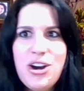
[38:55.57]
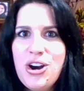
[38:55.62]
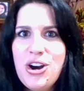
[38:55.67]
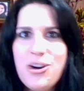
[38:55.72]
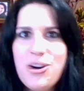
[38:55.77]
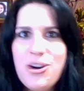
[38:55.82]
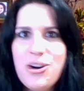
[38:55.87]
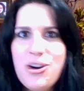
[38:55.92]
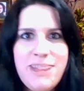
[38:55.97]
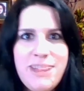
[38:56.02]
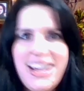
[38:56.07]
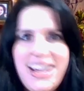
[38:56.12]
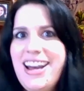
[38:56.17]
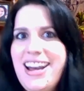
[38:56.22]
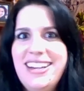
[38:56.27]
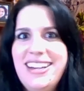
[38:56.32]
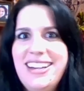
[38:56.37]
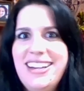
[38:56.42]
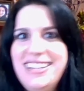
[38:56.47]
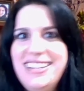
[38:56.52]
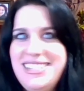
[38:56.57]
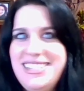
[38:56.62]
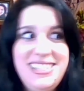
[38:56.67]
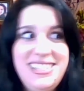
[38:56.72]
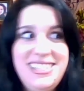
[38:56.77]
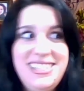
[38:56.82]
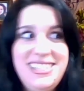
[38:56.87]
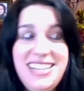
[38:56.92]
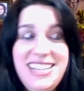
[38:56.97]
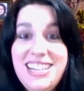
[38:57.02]
oh my God,
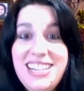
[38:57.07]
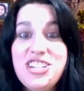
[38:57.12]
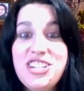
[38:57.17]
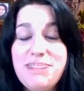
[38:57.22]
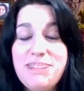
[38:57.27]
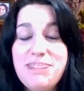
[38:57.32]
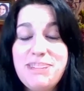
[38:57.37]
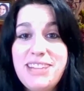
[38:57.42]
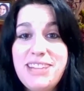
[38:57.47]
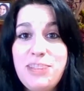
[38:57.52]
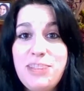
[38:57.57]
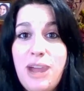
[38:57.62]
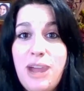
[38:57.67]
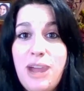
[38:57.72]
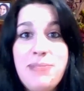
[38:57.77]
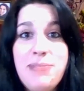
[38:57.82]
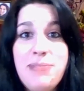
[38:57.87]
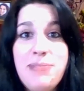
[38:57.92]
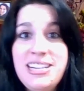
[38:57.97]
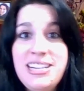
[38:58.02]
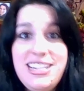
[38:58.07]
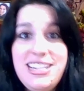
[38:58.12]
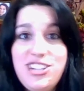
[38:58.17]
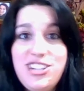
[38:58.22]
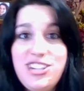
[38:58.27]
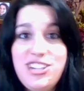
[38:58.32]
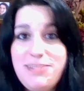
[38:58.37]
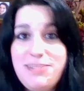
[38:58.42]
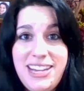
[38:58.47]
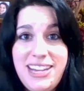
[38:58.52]
it's Egypt. Like, I'm in
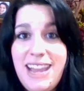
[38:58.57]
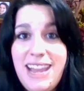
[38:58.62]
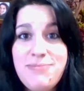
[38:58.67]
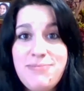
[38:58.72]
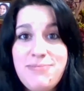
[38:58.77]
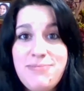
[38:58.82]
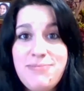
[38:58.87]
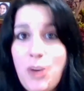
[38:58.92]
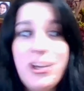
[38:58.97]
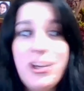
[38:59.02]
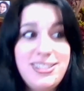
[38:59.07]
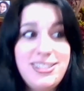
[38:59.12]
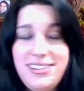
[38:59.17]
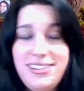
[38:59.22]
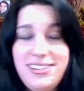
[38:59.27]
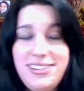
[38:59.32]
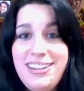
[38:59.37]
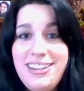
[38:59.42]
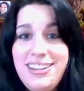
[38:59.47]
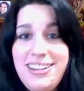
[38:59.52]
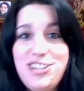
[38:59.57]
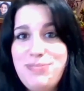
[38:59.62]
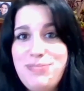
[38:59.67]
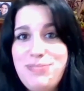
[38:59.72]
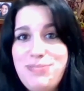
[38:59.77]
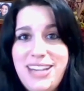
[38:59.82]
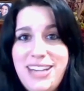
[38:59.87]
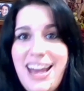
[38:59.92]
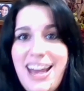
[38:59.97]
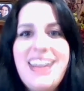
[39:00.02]
Egypt. Like, I'm going to Egypt
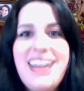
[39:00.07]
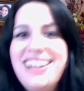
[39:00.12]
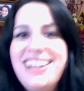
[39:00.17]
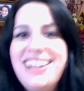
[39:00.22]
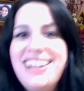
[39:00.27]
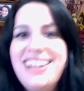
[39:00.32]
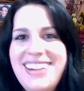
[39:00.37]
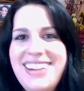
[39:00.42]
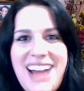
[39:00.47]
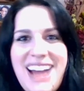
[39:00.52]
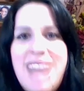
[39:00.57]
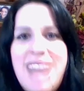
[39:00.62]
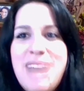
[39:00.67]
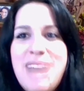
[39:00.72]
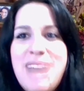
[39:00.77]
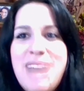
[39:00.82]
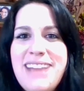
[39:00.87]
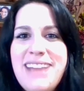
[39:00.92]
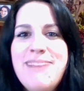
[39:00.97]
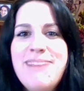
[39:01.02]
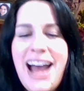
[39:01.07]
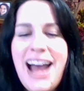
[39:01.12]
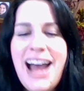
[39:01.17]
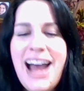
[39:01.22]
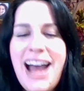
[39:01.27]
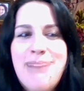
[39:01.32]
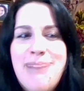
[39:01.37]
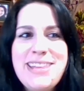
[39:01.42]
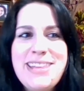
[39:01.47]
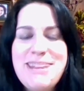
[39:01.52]
again. I'm
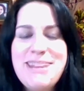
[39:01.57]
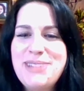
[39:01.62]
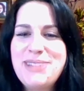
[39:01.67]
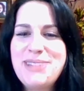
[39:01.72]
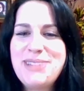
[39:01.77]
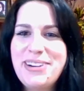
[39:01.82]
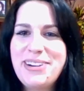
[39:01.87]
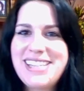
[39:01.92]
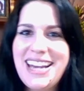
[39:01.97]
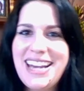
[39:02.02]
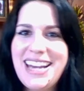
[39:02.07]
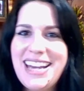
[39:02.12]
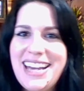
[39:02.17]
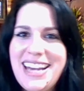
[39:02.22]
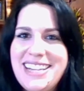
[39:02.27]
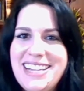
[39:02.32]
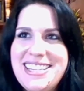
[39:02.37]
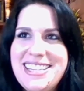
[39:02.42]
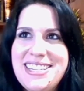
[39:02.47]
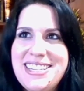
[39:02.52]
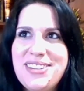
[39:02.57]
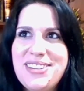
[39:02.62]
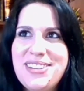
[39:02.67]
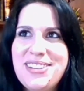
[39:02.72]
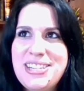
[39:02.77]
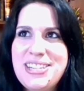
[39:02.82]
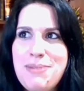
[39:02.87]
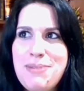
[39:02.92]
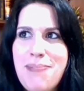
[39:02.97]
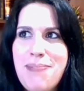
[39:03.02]
happy that I'm so excited, because this is going
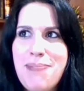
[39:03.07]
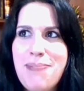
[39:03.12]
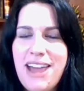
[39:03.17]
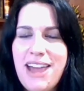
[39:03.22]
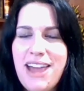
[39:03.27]
to be my